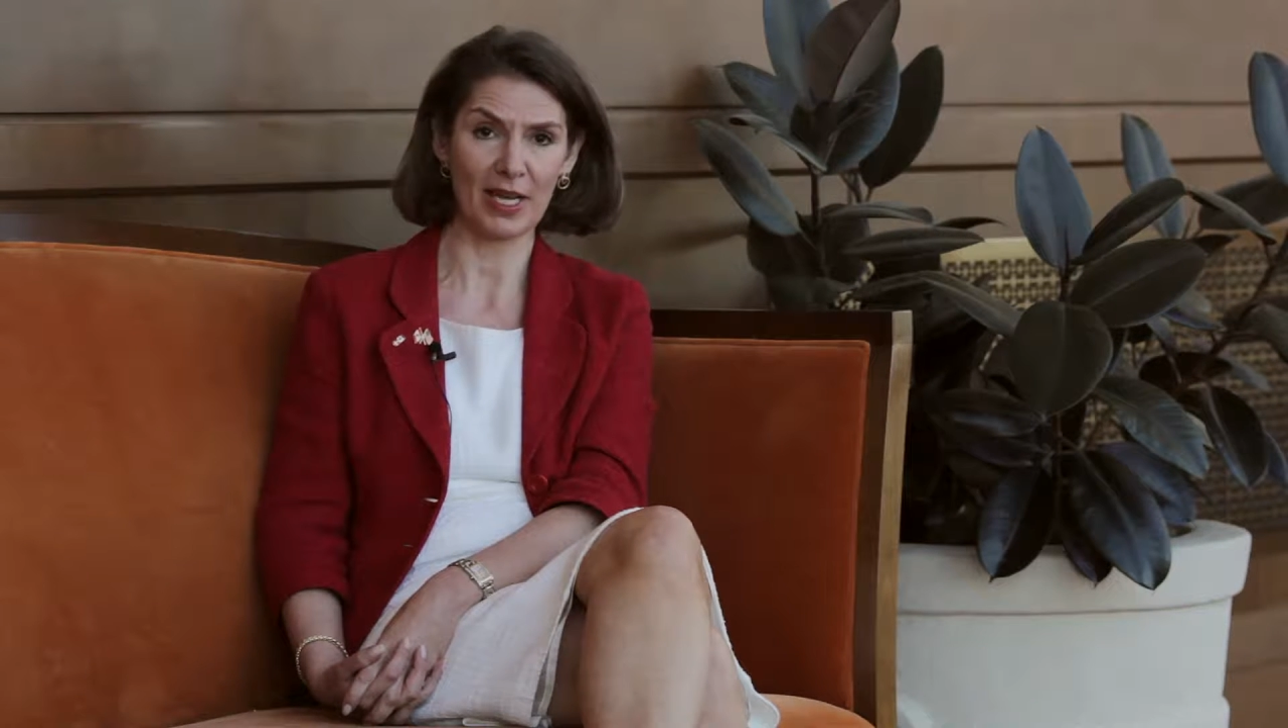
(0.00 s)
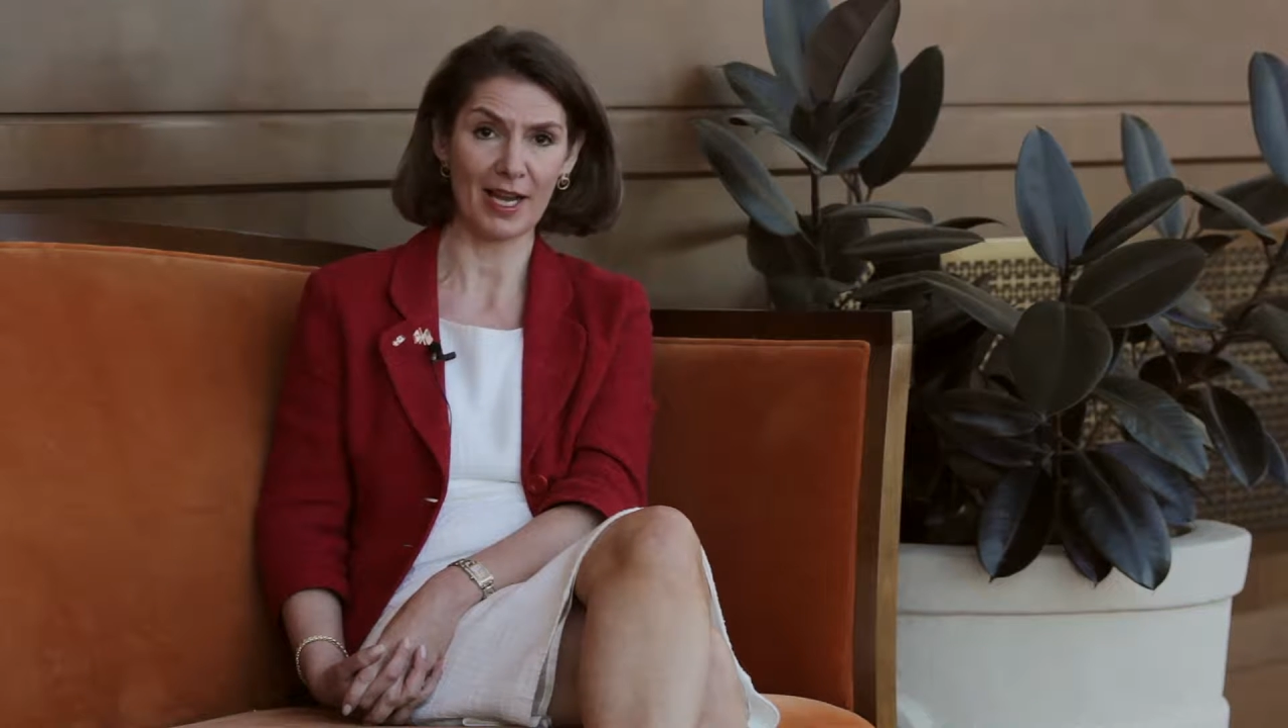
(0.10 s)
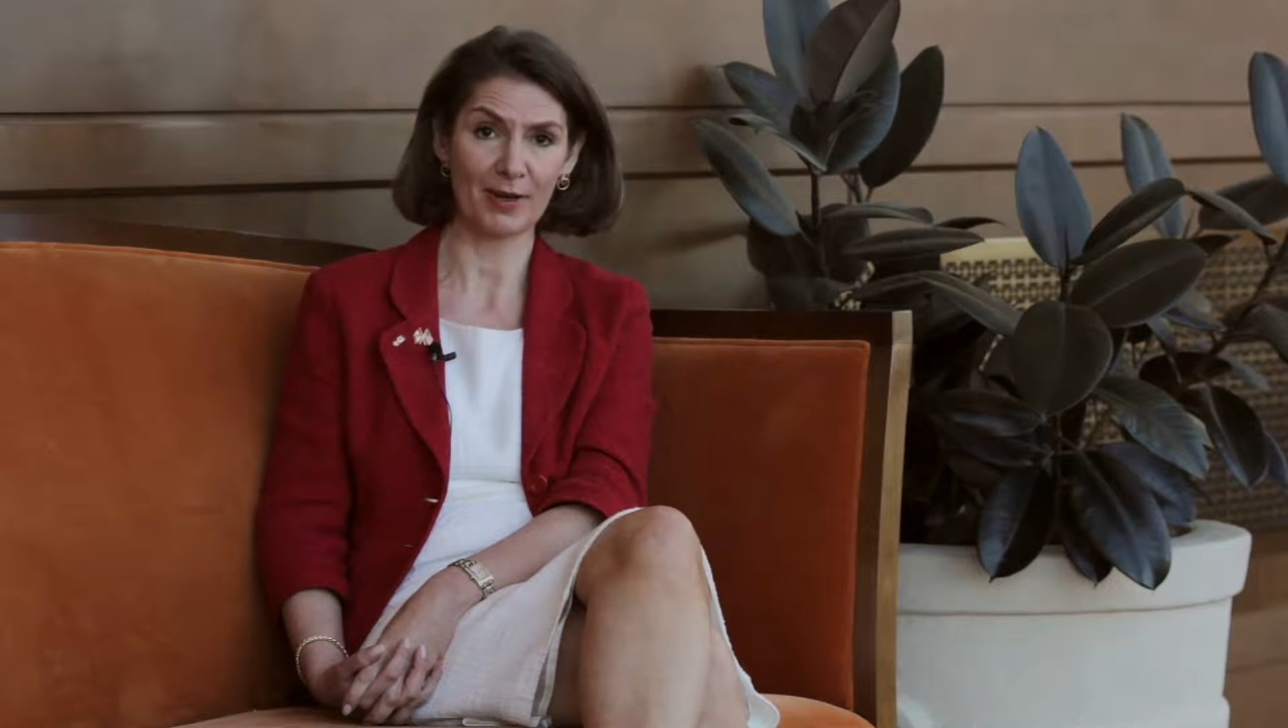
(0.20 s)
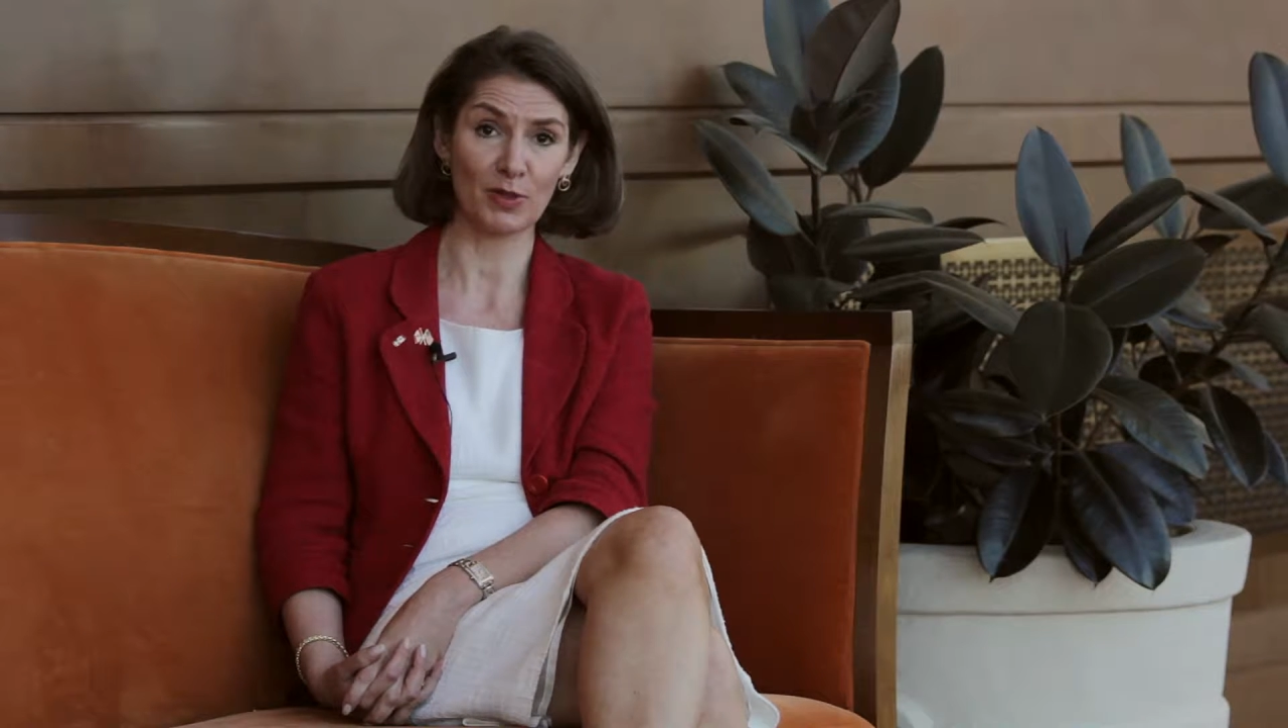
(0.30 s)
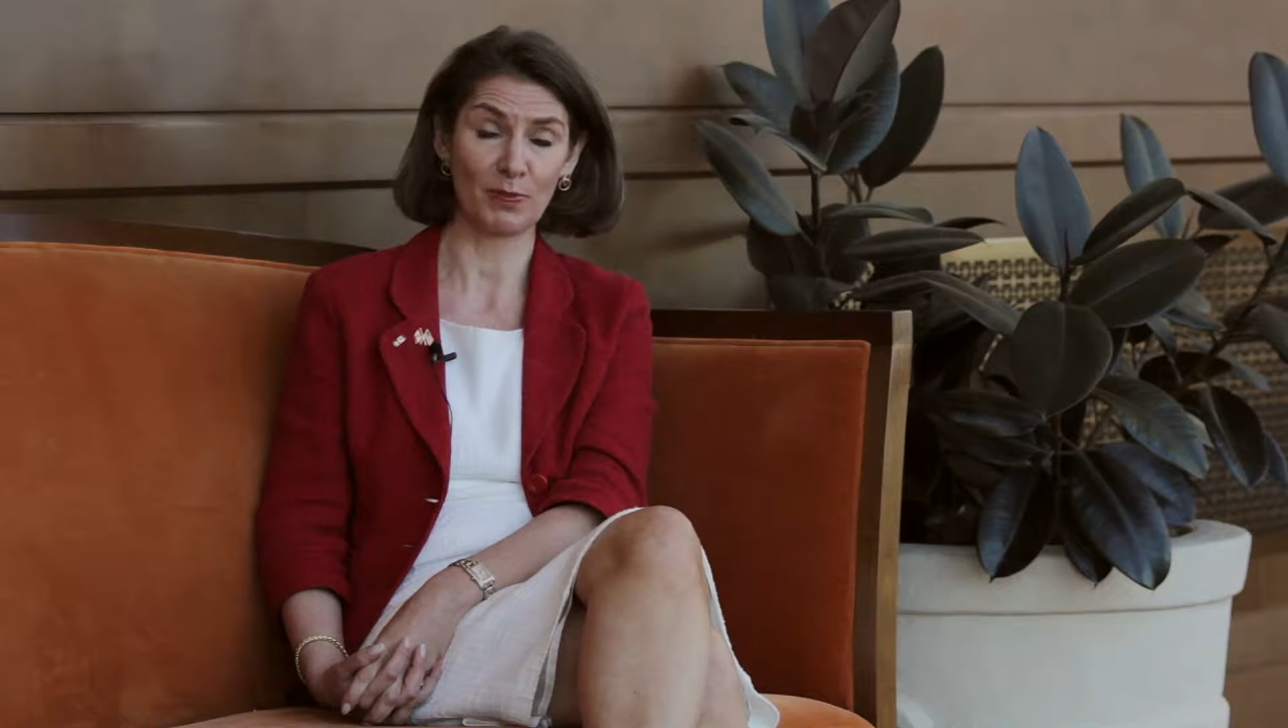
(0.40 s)

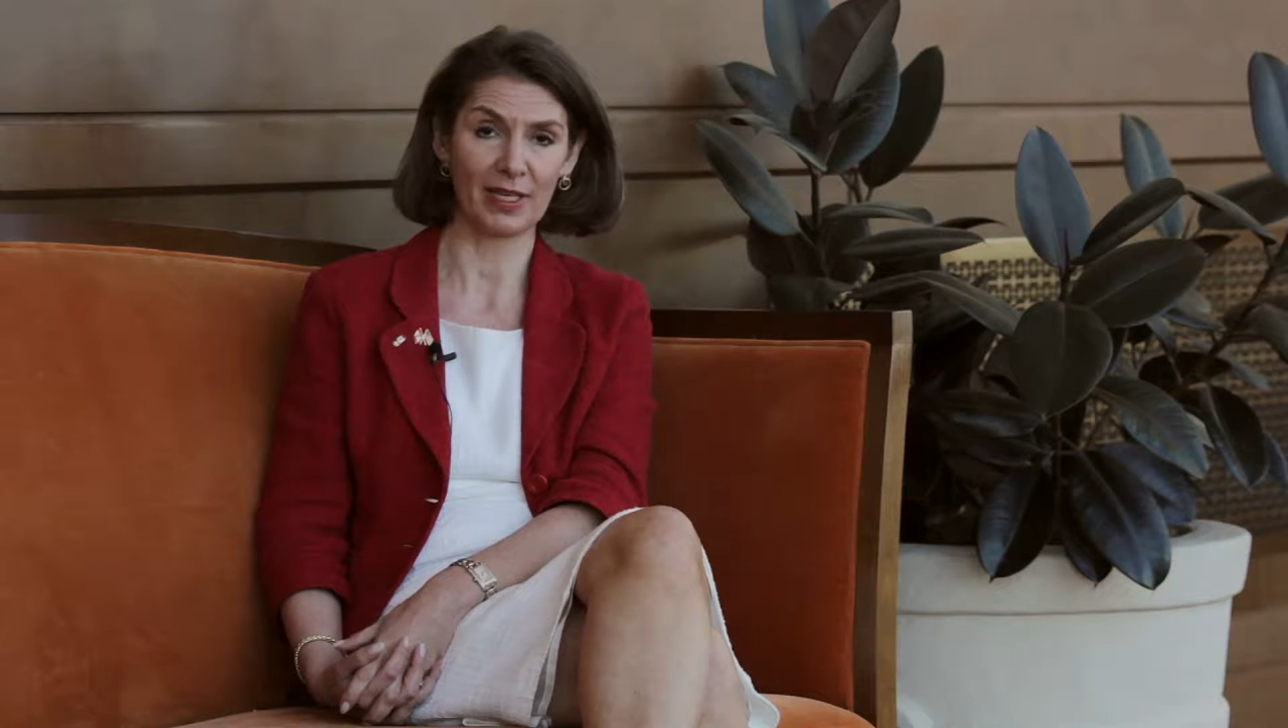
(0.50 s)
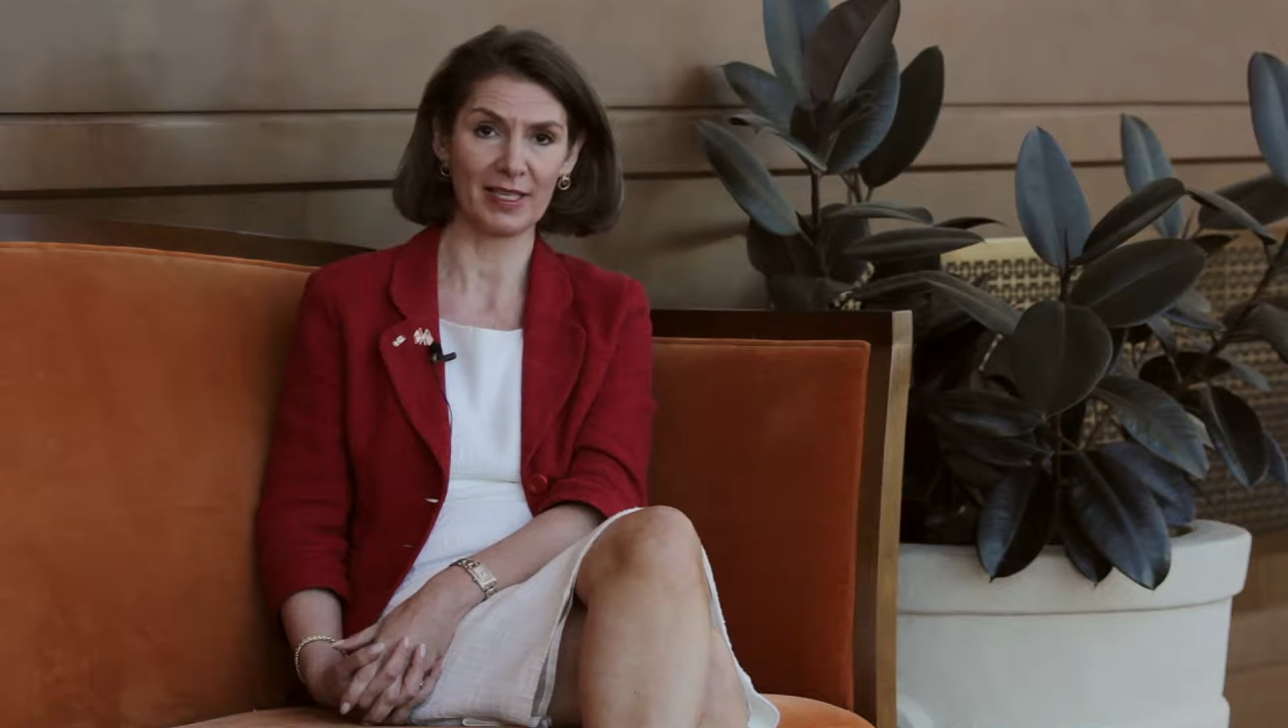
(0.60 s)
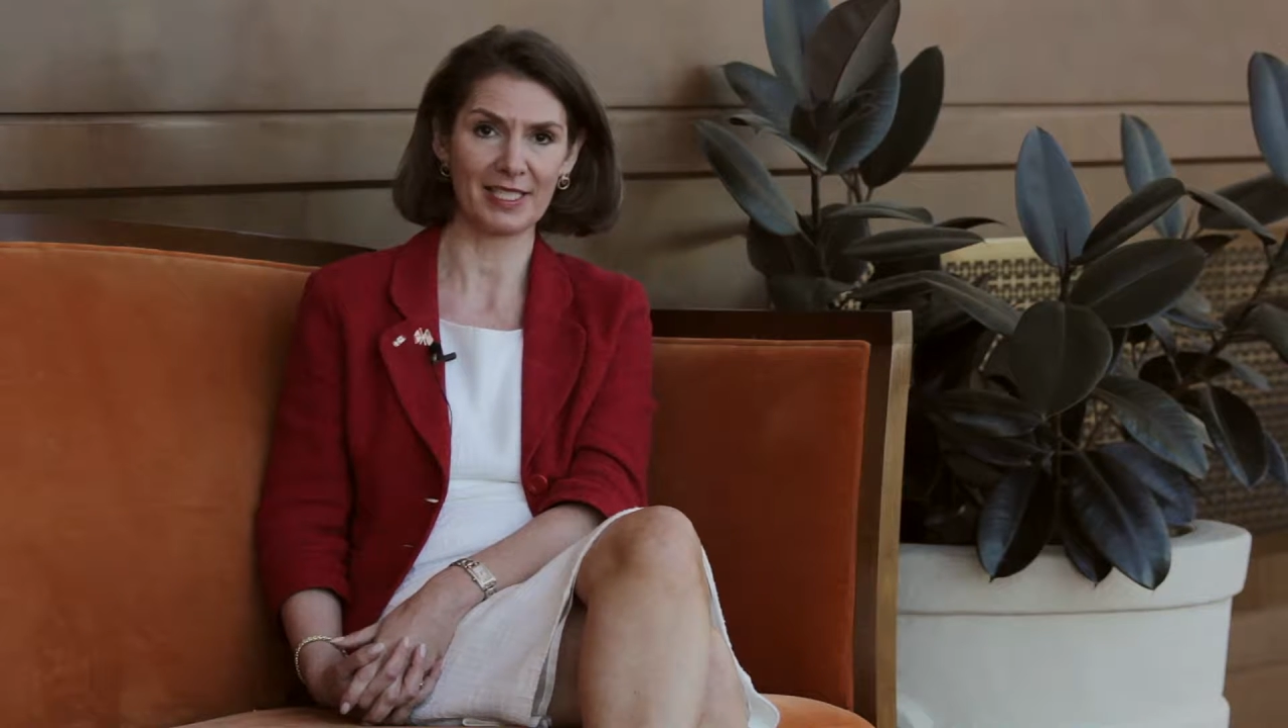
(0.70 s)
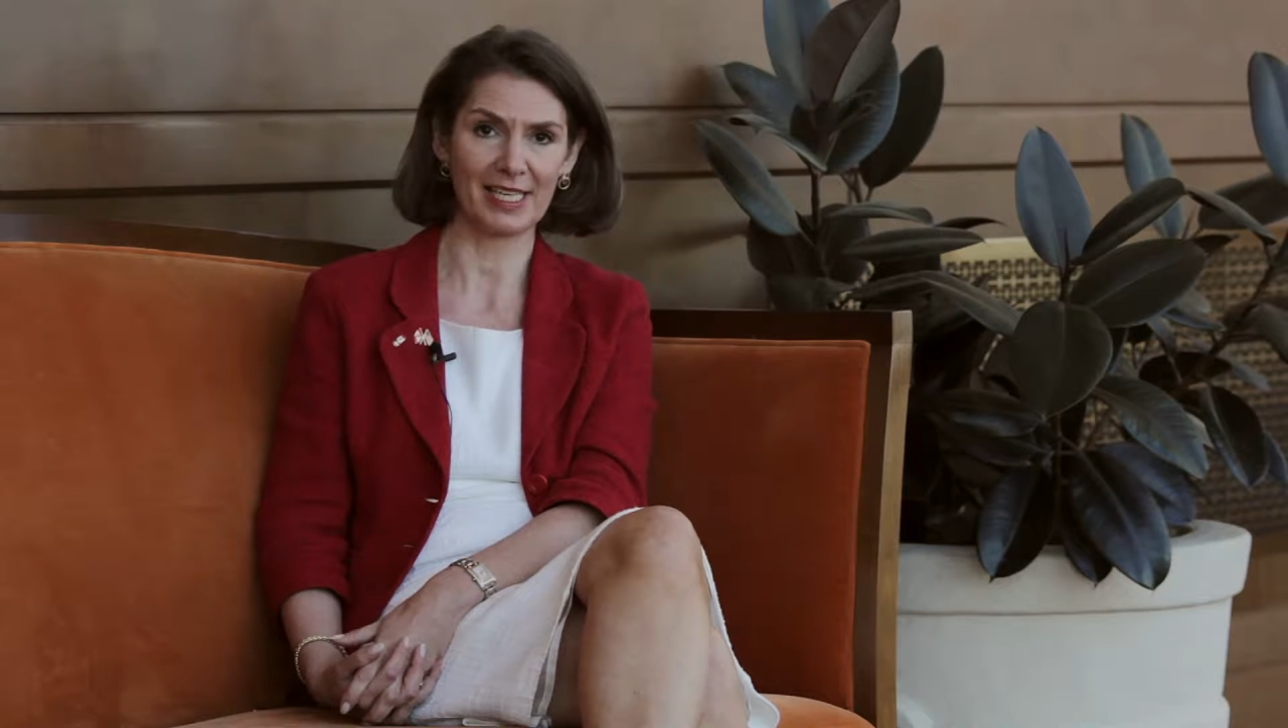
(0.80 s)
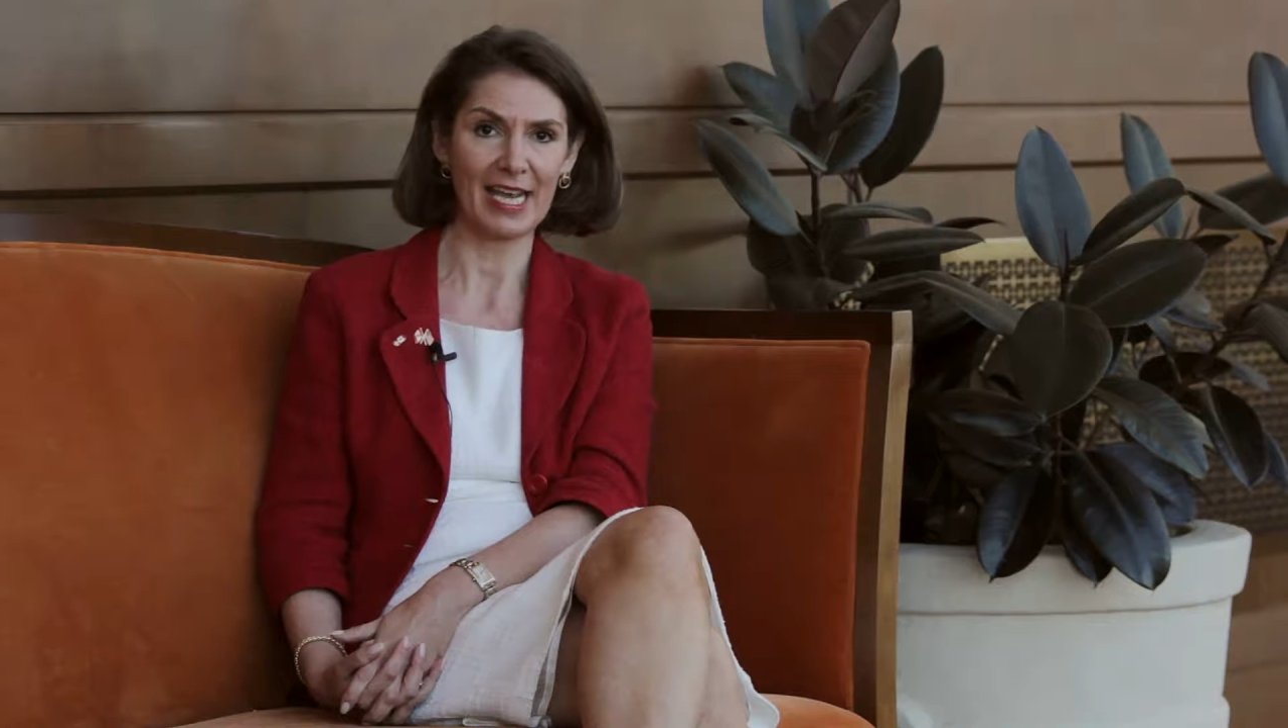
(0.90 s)

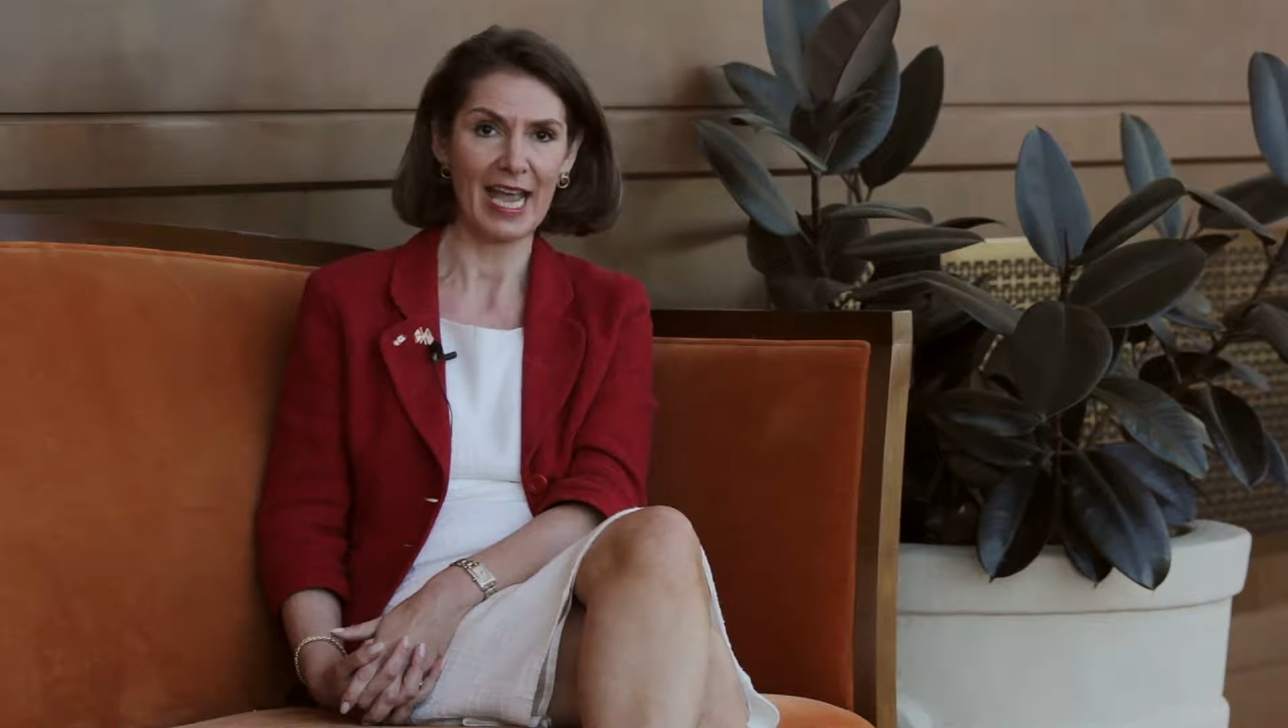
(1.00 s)
Accountability,